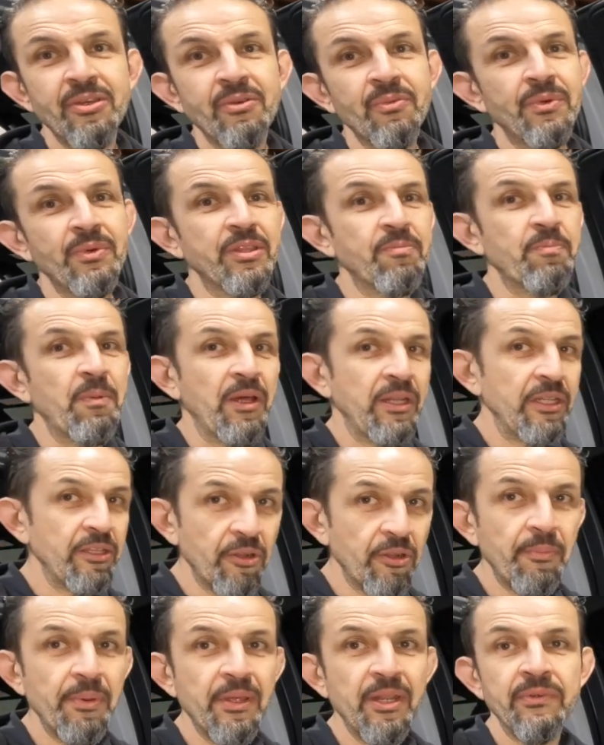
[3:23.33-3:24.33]
with a
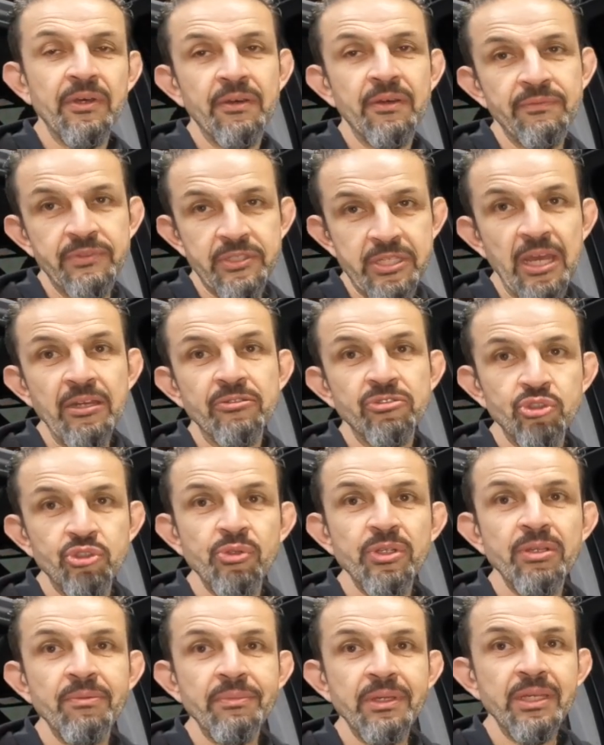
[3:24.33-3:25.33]
little bit of sound
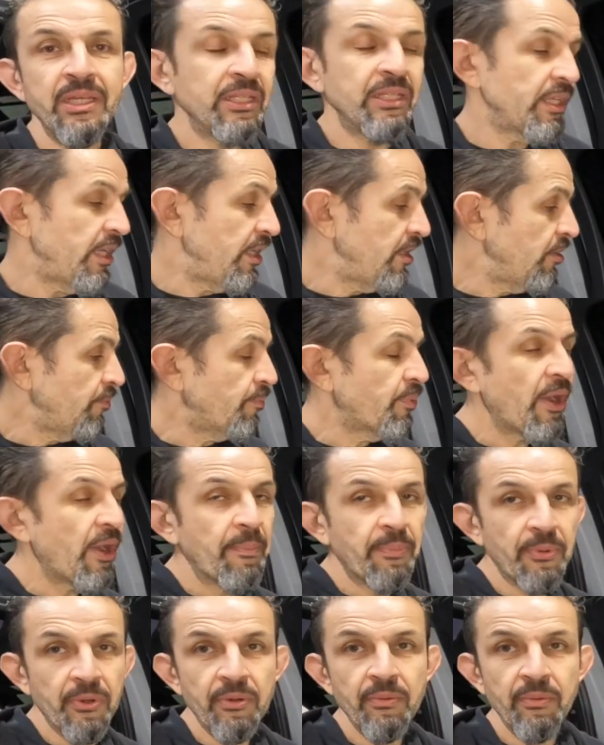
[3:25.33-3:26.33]
treatment and the
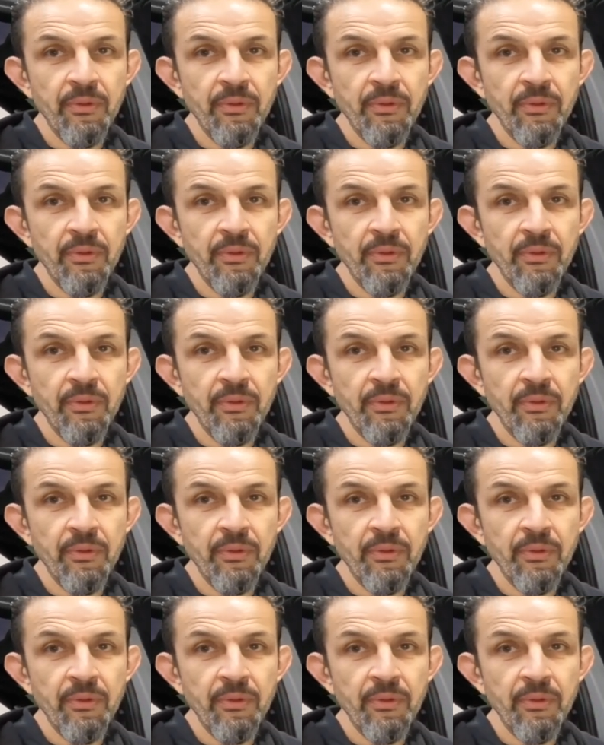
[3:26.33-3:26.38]
proper